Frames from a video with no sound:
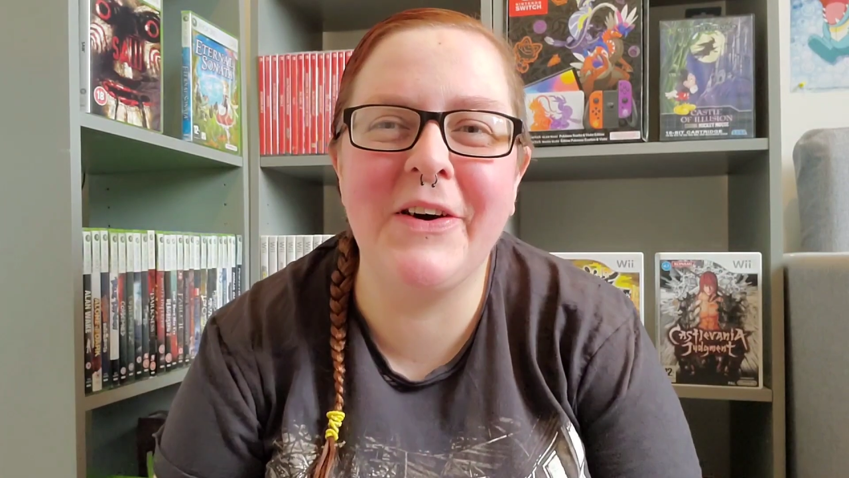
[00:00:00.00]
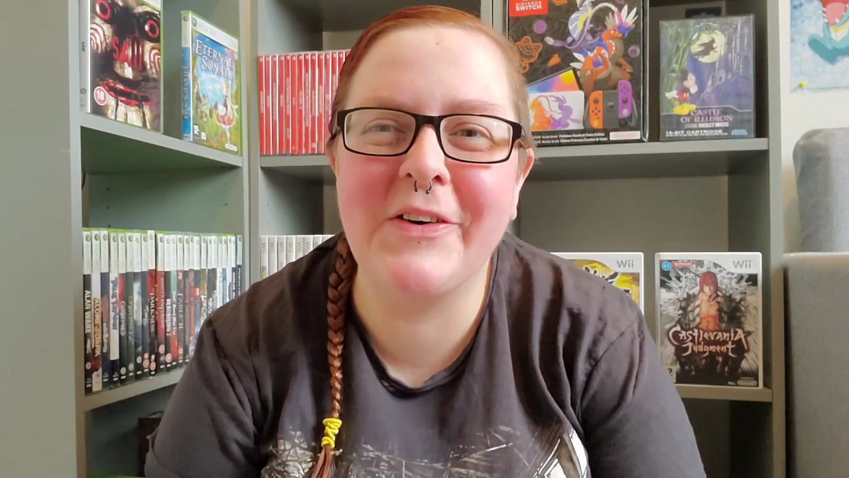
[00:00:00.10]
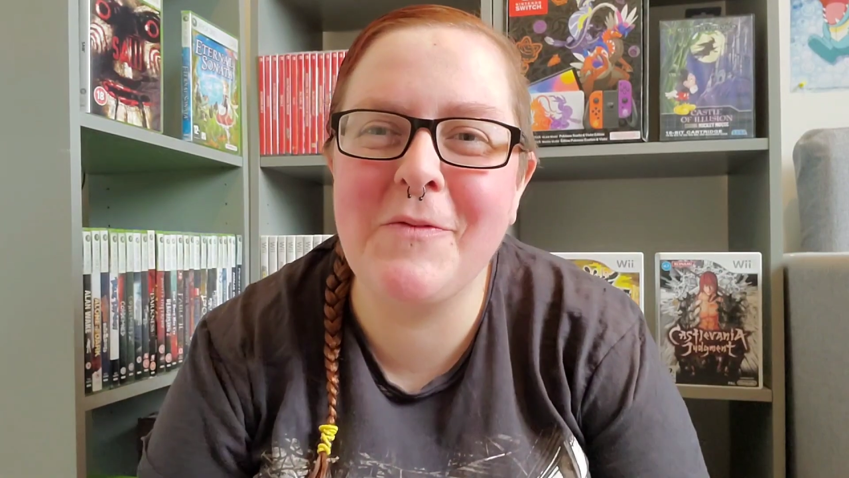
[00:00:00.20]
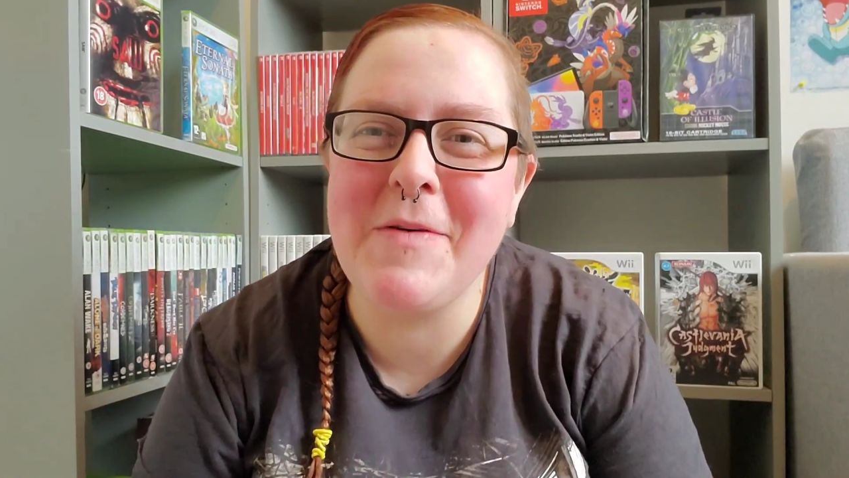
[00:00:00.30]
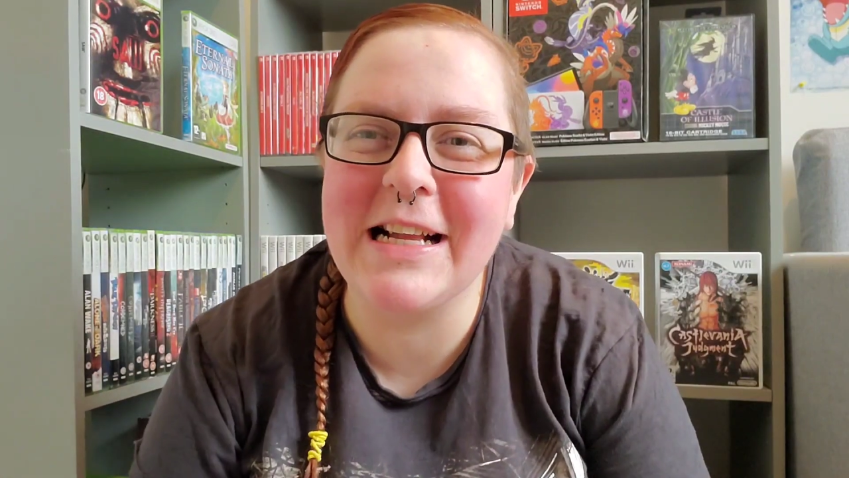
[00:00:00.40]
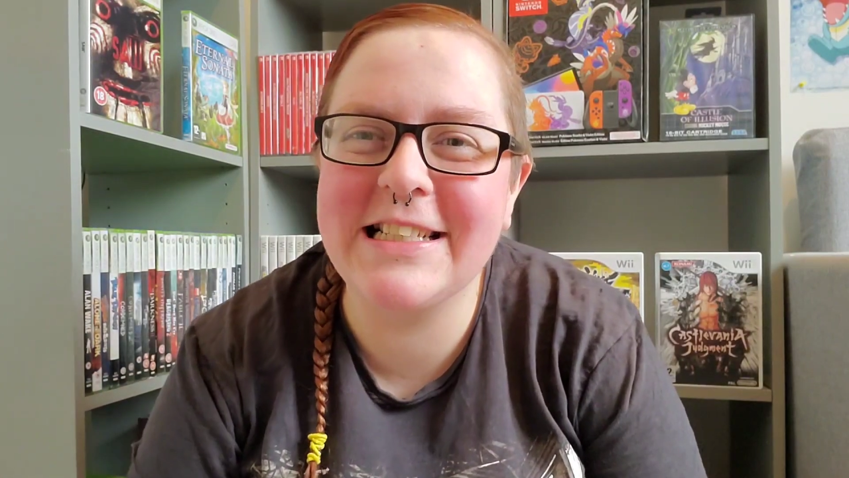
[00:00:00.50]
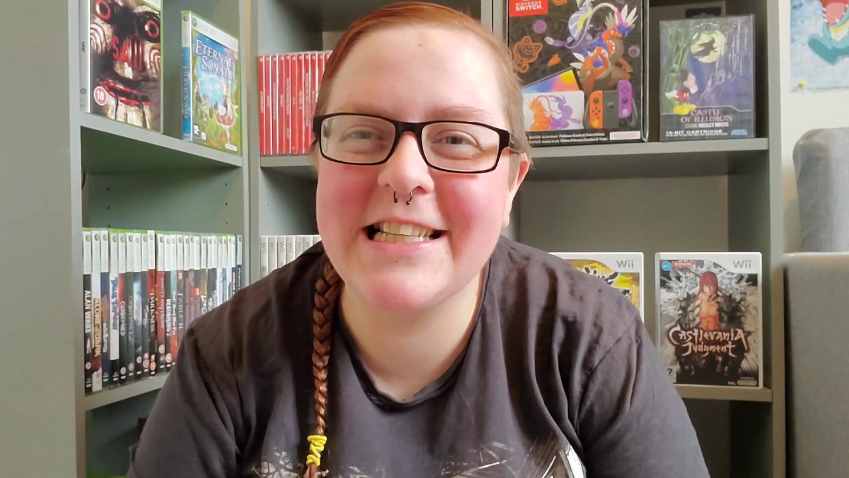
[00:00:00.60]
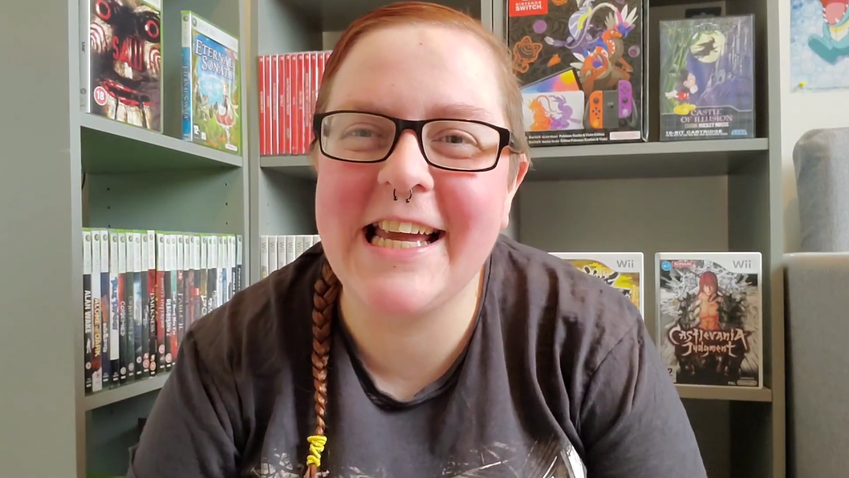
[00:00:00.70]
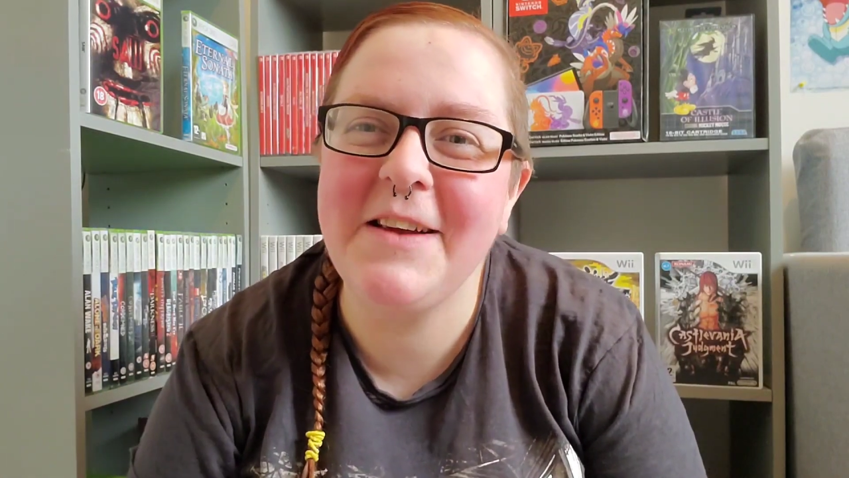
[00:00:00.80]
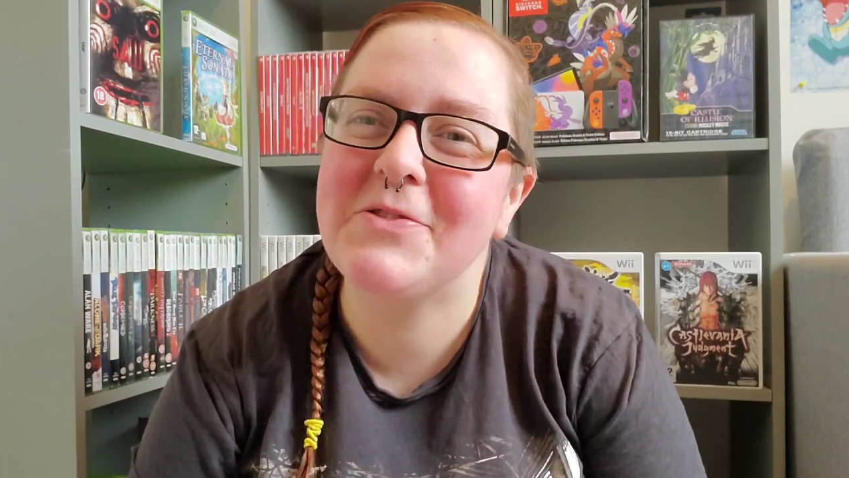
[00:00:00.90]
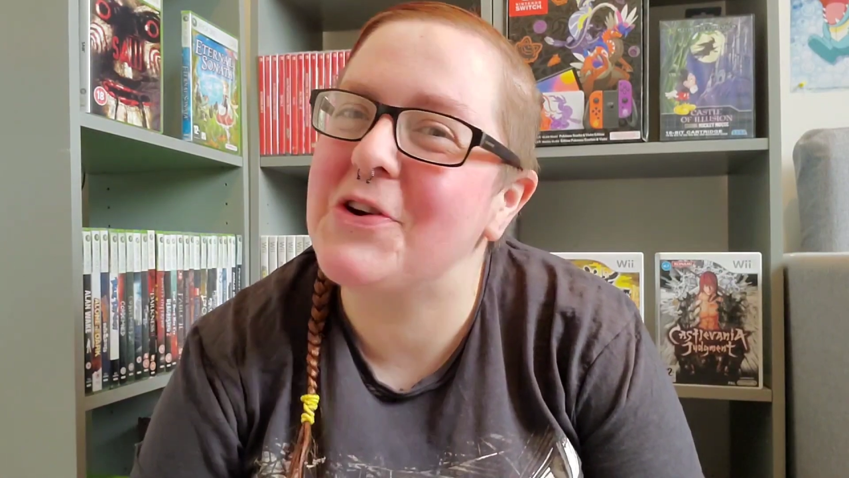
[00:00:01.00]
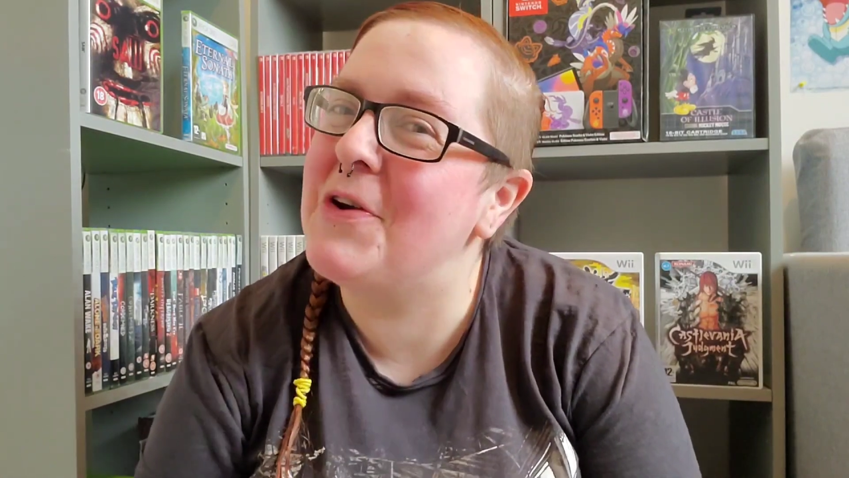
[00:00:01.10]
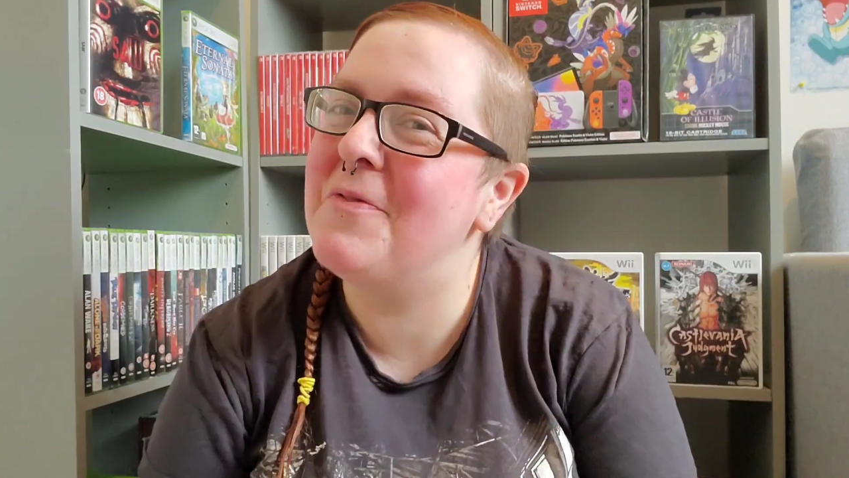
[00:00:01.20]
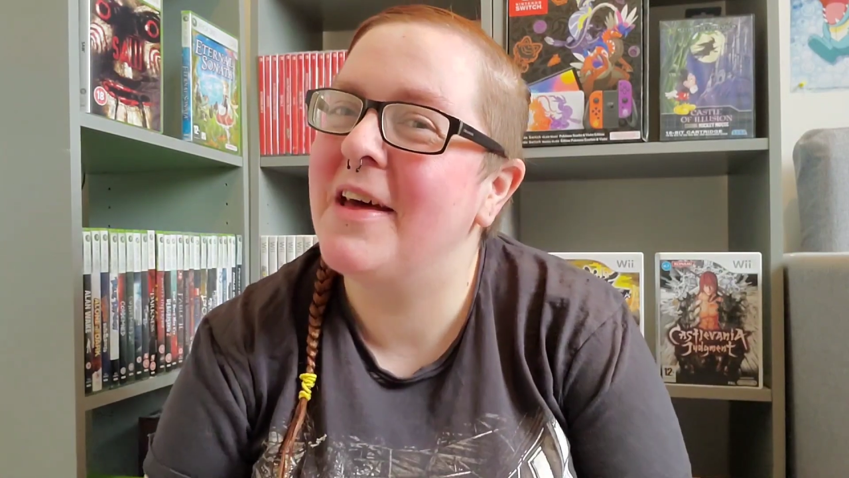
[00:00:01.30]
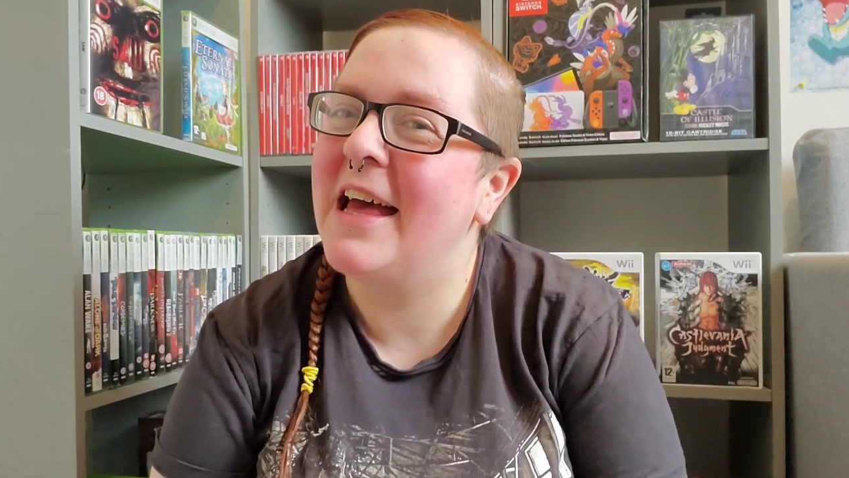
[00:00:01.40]
welcome back to the games
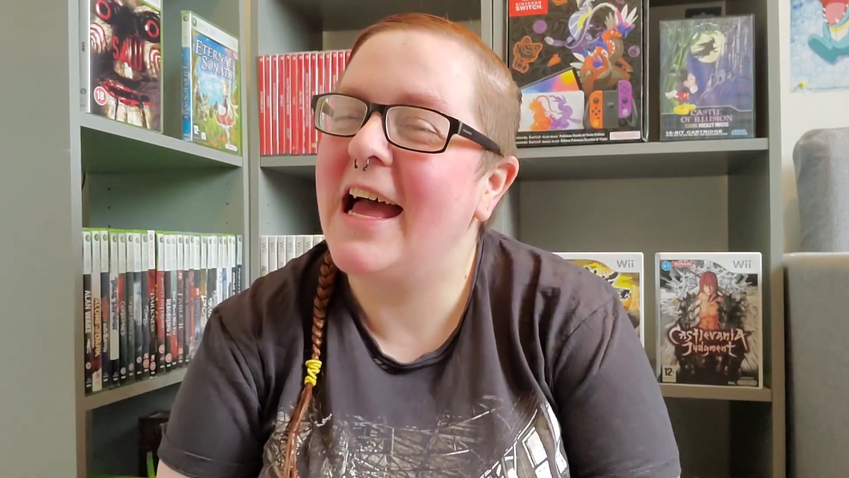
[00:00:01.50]
room.